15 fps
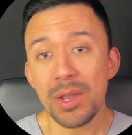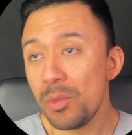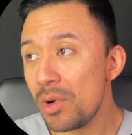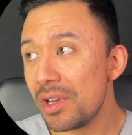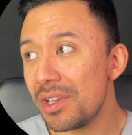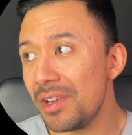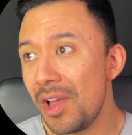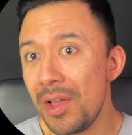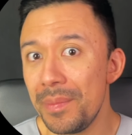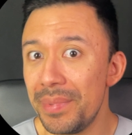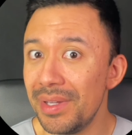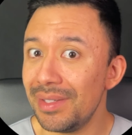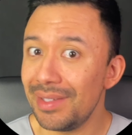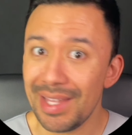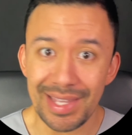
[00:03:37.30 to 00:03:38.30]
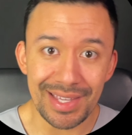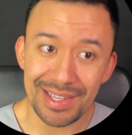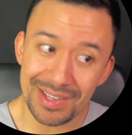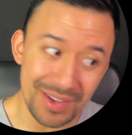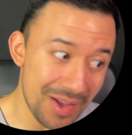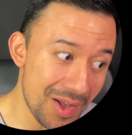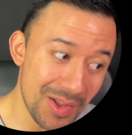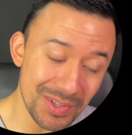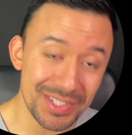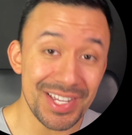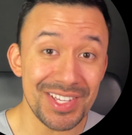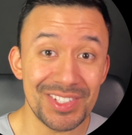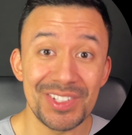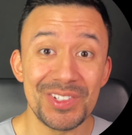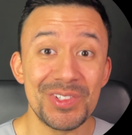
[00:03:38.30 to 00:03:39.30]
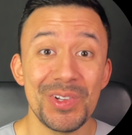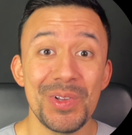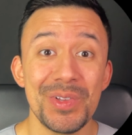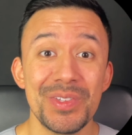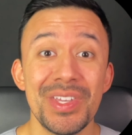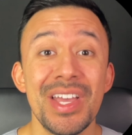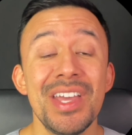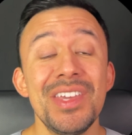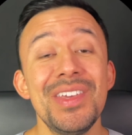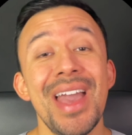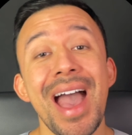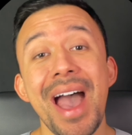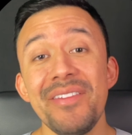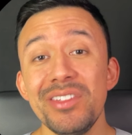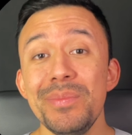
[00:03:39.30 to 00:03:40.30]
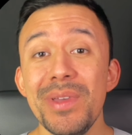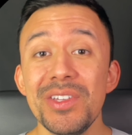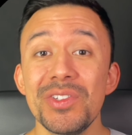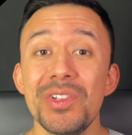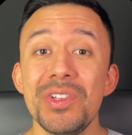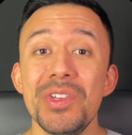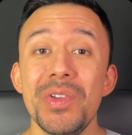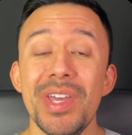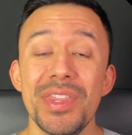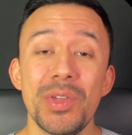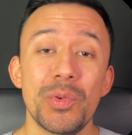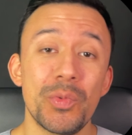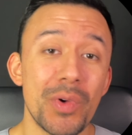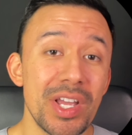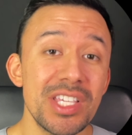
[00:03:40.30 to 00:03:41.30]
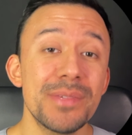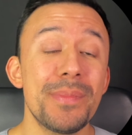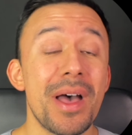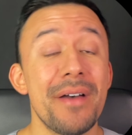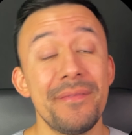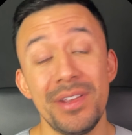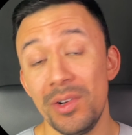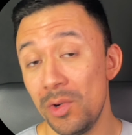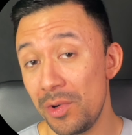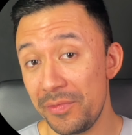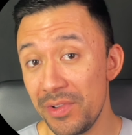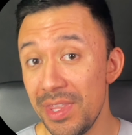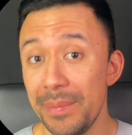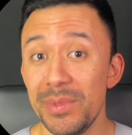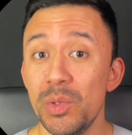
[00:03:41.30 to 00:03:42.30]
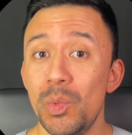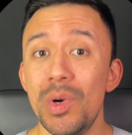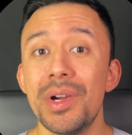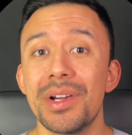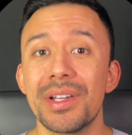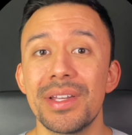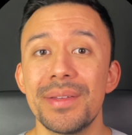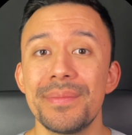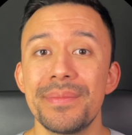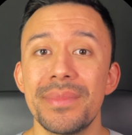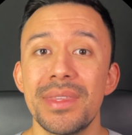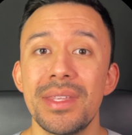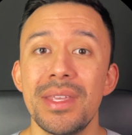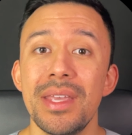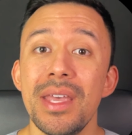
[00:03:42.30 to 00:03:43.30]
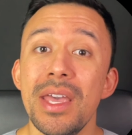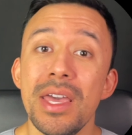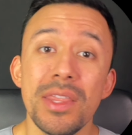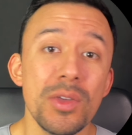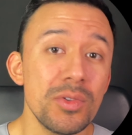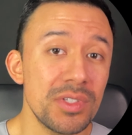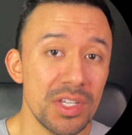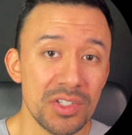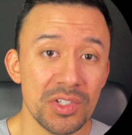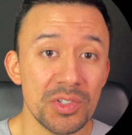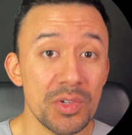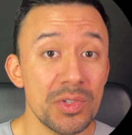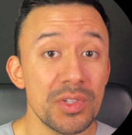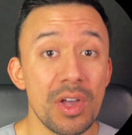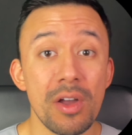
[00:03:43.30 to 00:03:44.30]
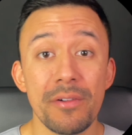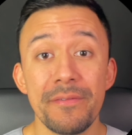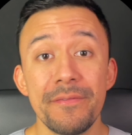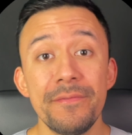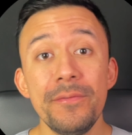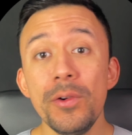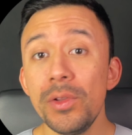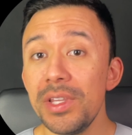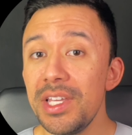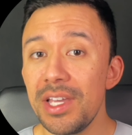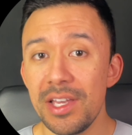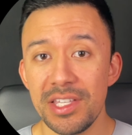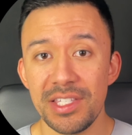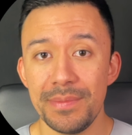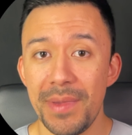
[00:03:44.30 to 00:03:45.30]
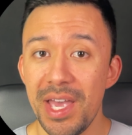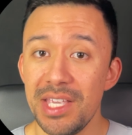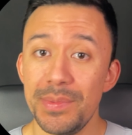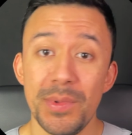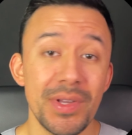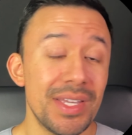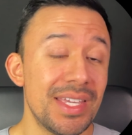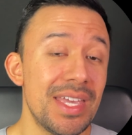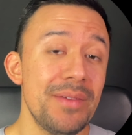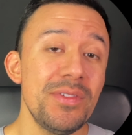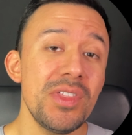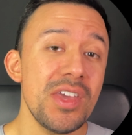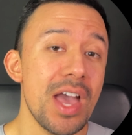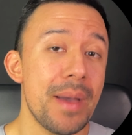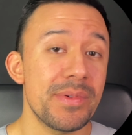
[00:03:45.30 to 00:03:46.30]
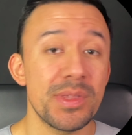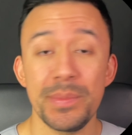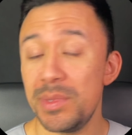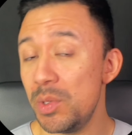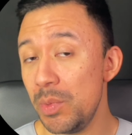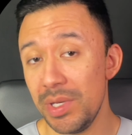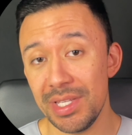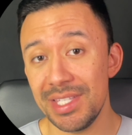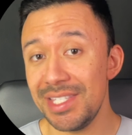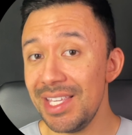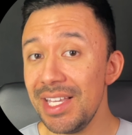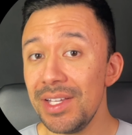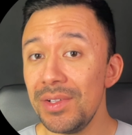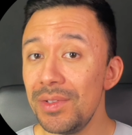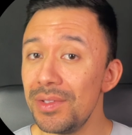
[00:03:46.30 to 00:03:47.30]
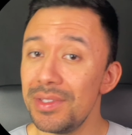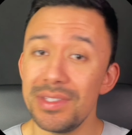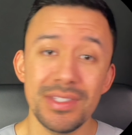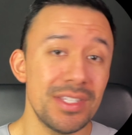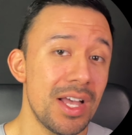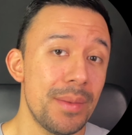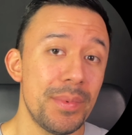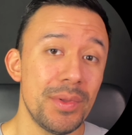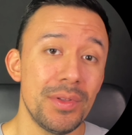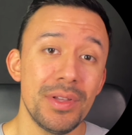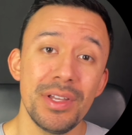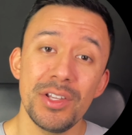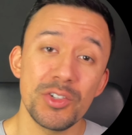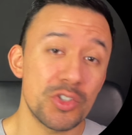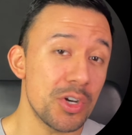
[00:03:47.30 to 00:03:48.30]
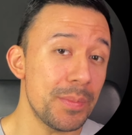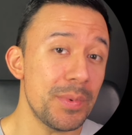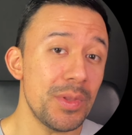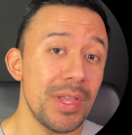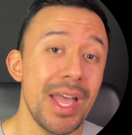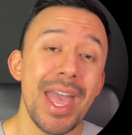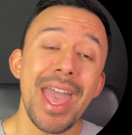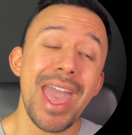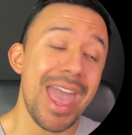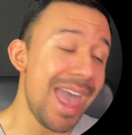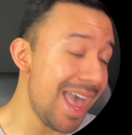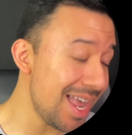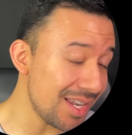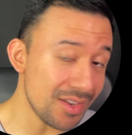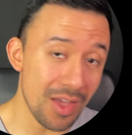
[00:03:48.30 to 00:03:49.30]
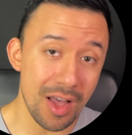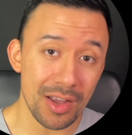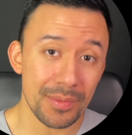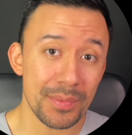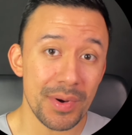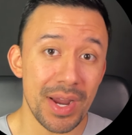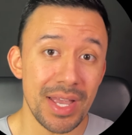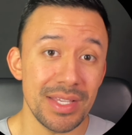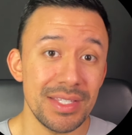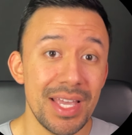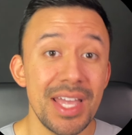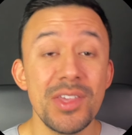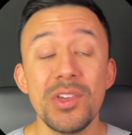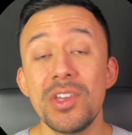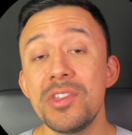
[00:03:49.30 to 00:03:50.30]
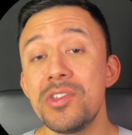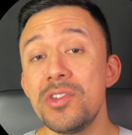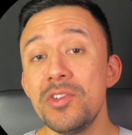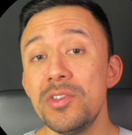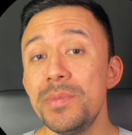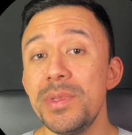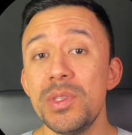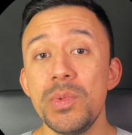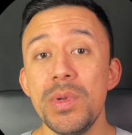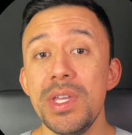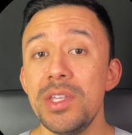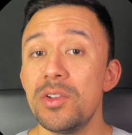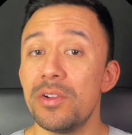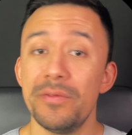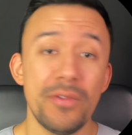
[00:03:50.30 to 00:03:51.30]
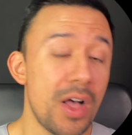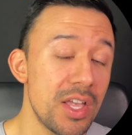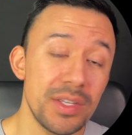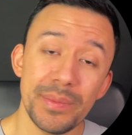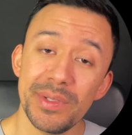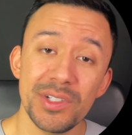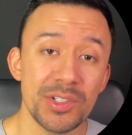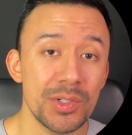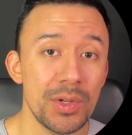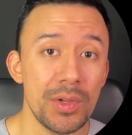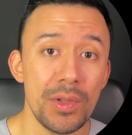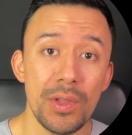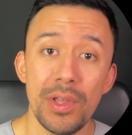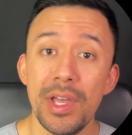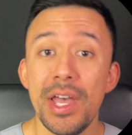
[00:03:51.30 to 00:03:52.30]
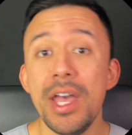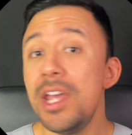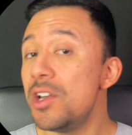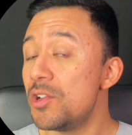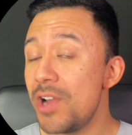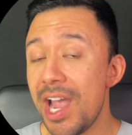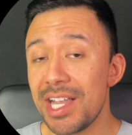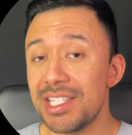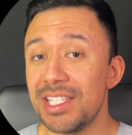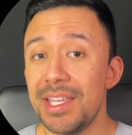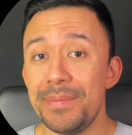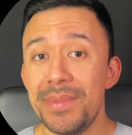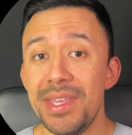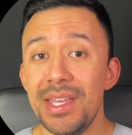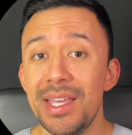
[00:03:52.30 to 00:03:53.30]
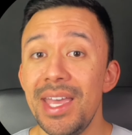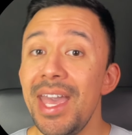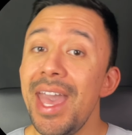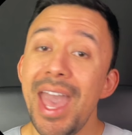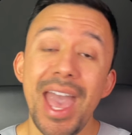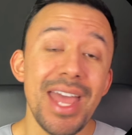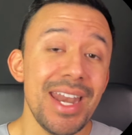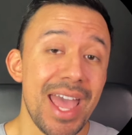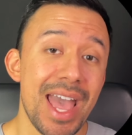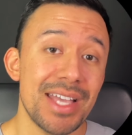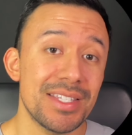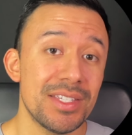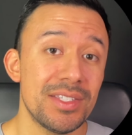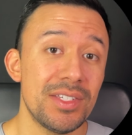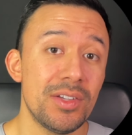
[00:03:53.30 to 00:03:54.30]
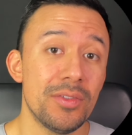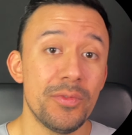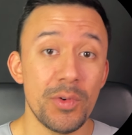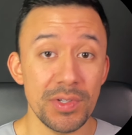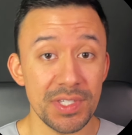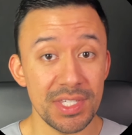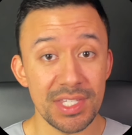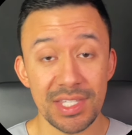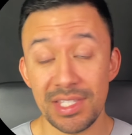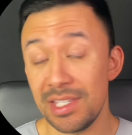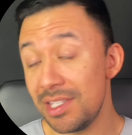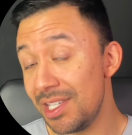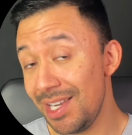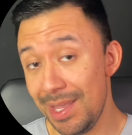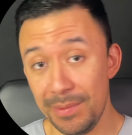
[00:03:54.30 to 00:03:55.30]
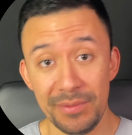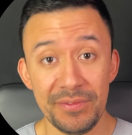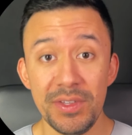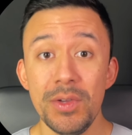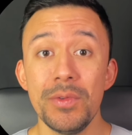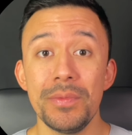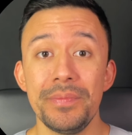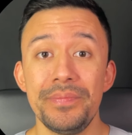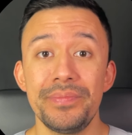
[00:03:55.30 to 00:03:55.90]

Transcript: work and all, but like all touch controls, you have to make sure you hit the right spot in order for them to work. Those touch controls are fully customizable and give you the option between a single, double, triple, and long press, and you can choose between your volume control, track skipping, and access to your voice assistant, to name a few.